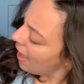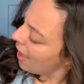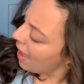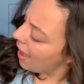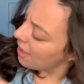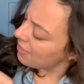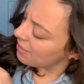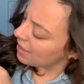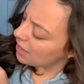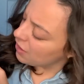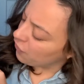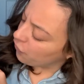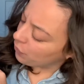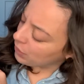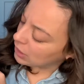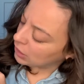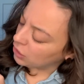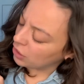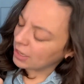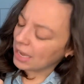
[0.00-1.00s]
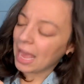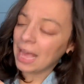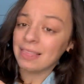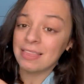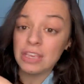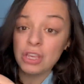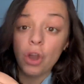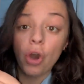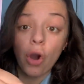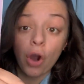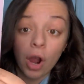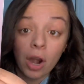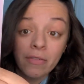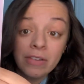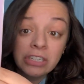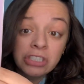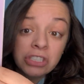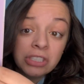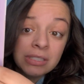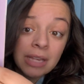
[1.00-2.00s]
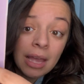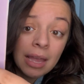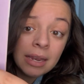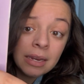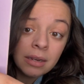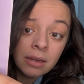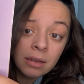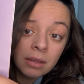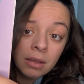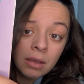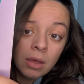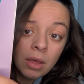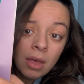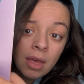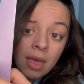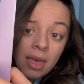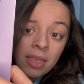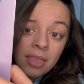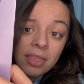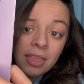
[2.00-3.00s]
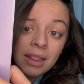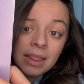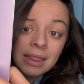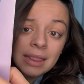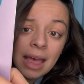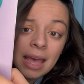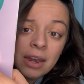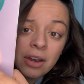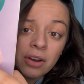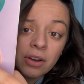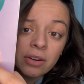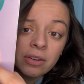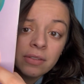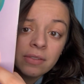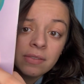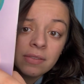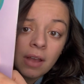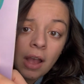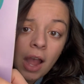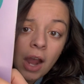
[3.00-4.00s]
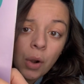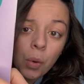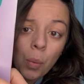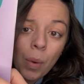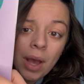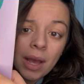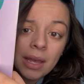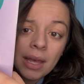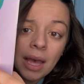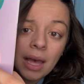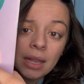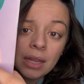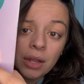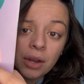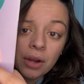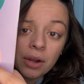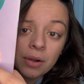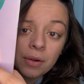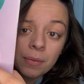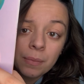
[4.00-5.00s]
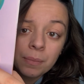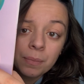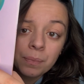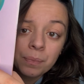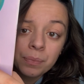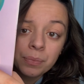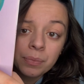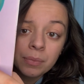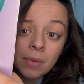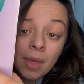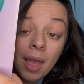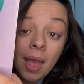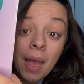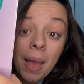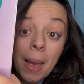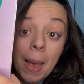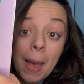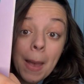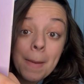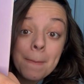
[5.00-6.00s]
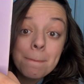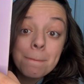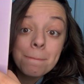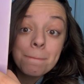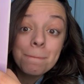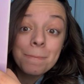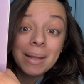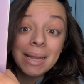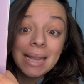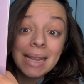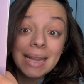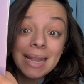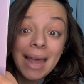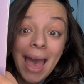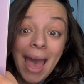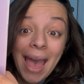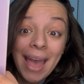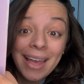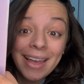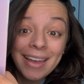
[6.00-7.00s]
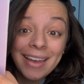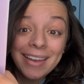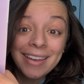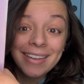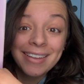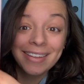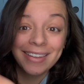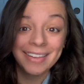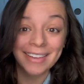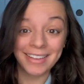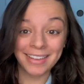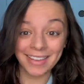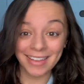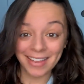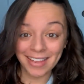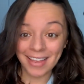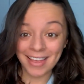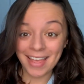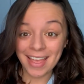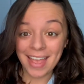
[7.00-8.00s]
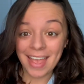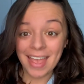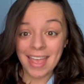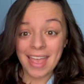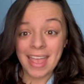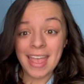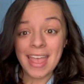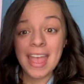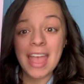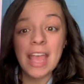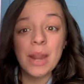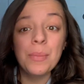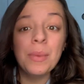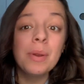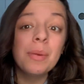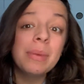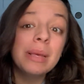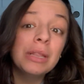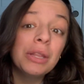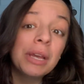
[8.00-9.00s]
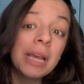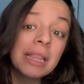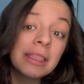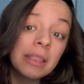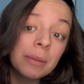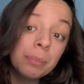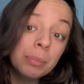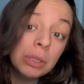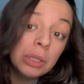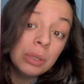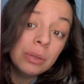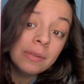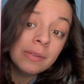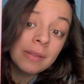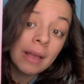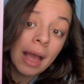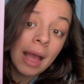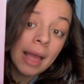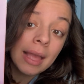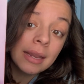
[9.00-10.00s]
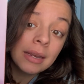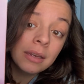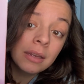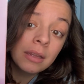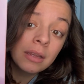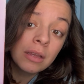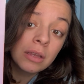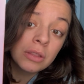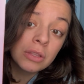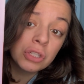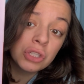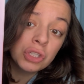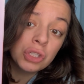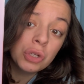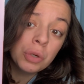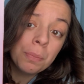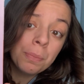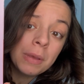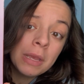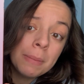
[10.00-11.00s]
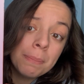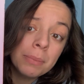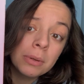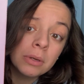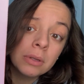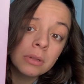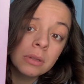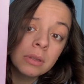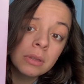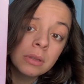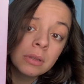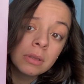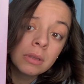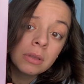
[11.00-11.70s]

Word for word: And then if we look at the orange sign, the letters are what color? Black. And when we look at the blue sign, the two people,